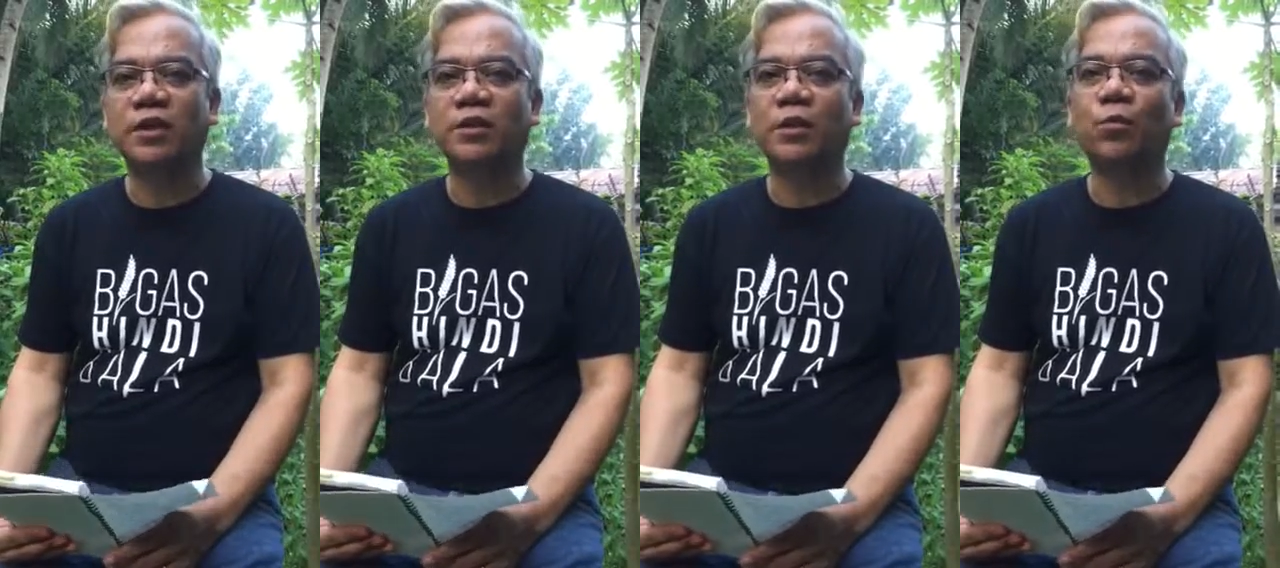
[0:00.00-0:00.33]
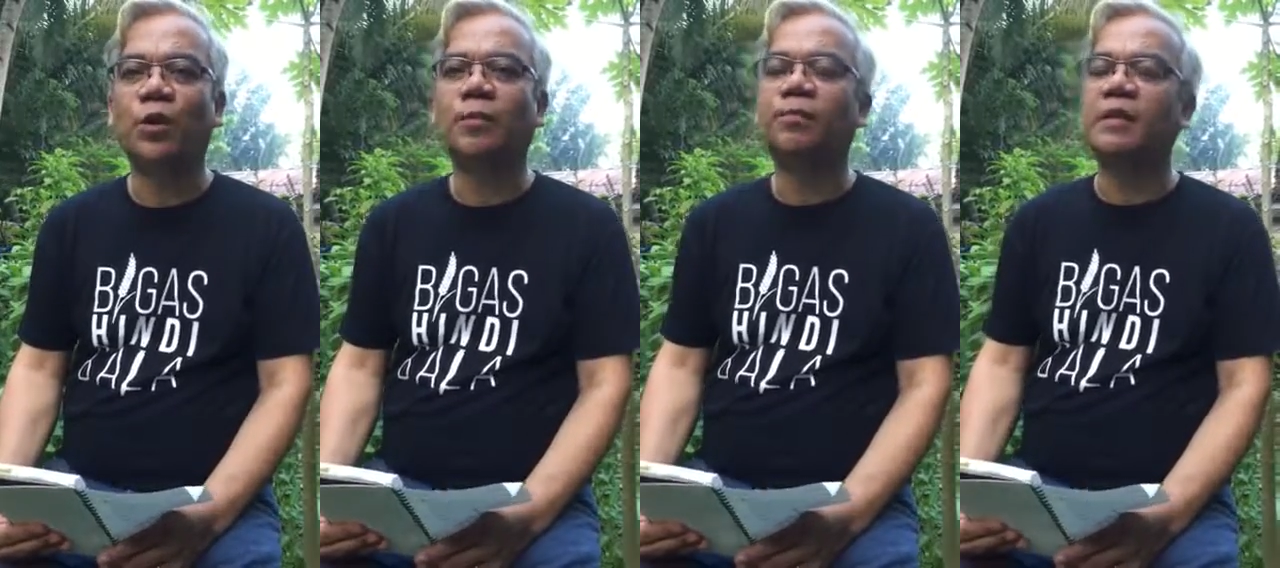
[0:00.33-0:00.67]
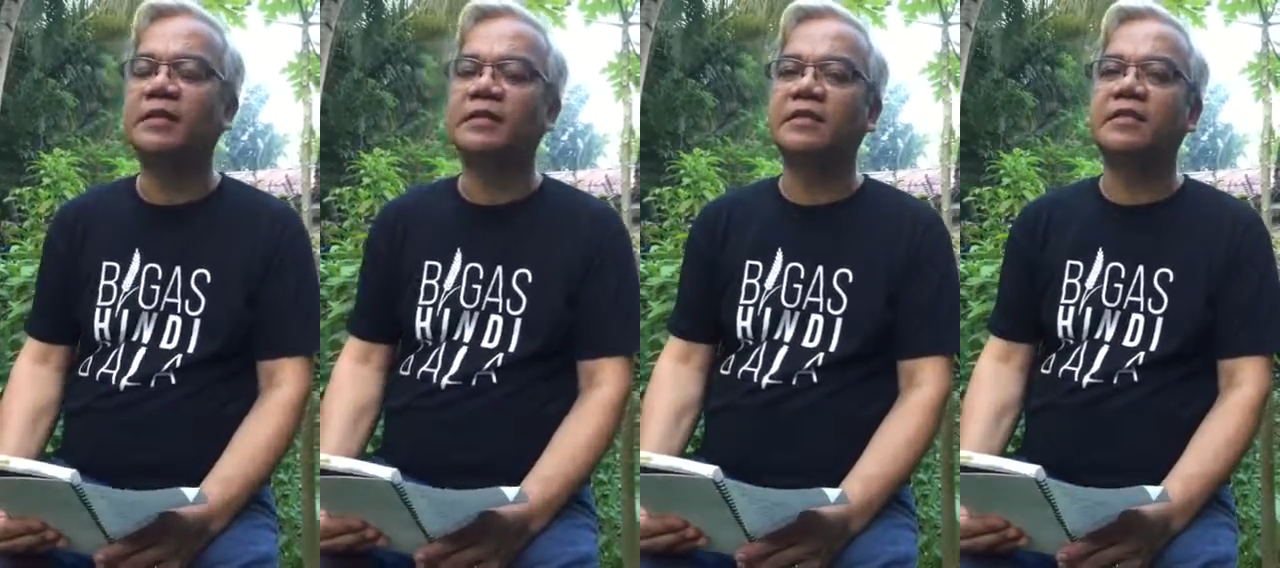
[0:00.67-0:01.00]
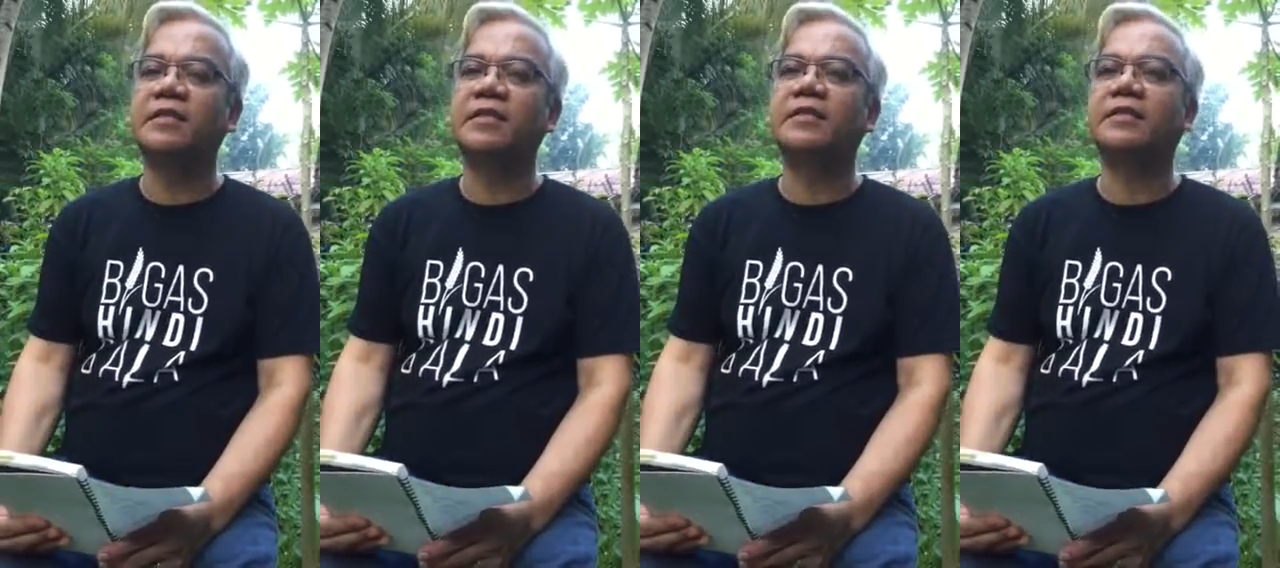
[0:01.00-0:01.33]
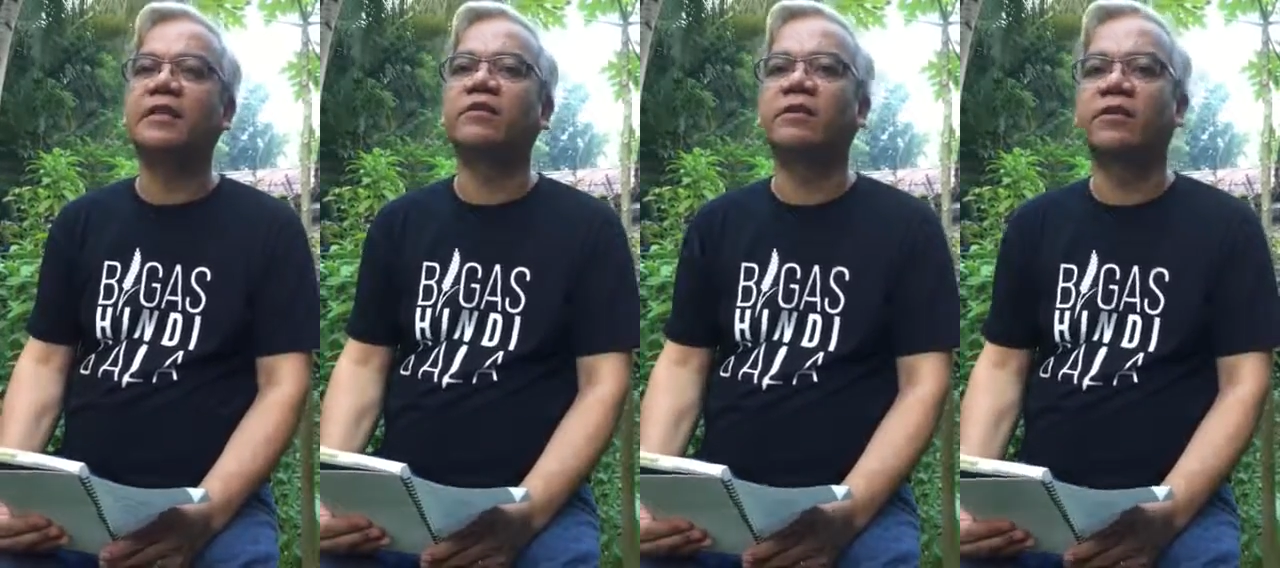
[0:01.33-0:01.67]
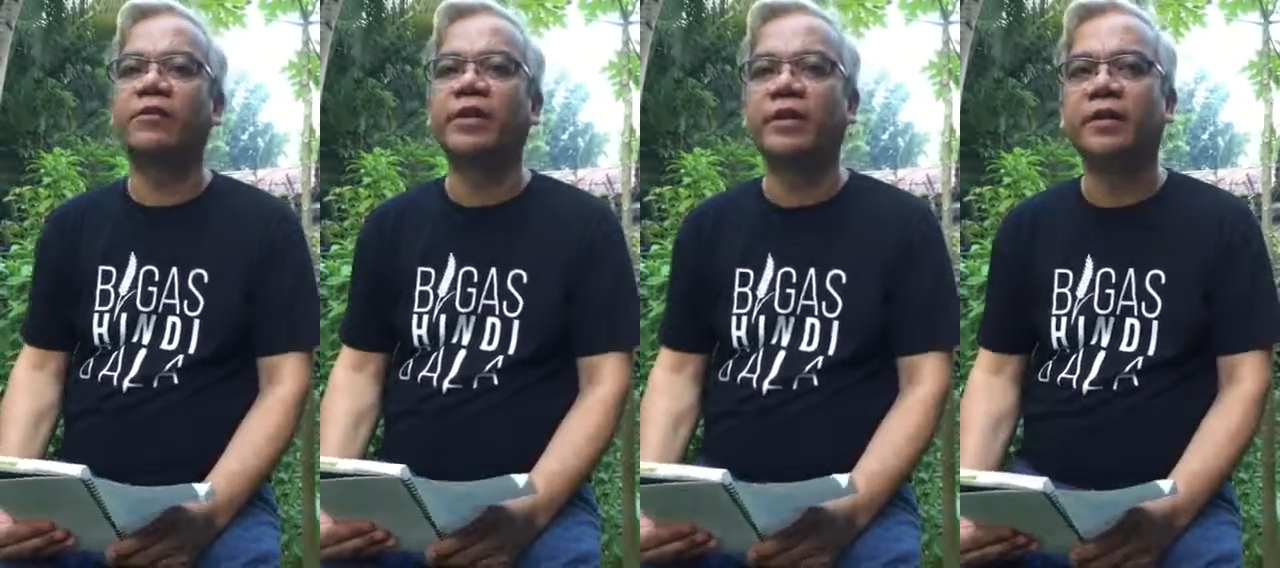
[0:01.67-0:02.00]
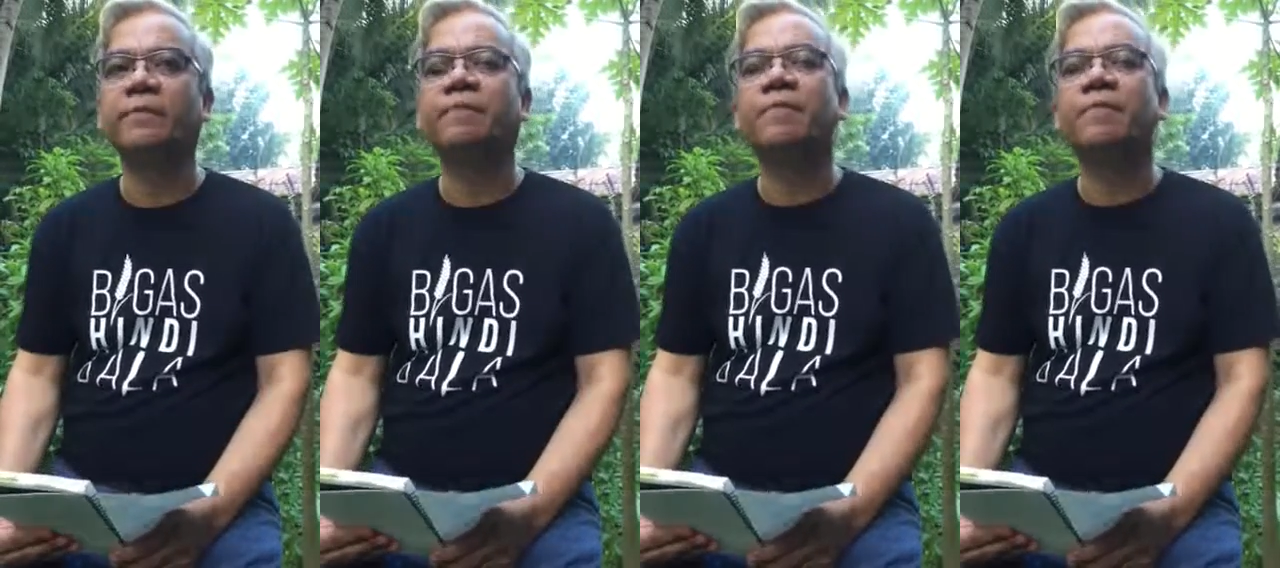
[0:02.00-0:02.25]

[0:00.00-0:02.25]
in their workplaces in South Korea.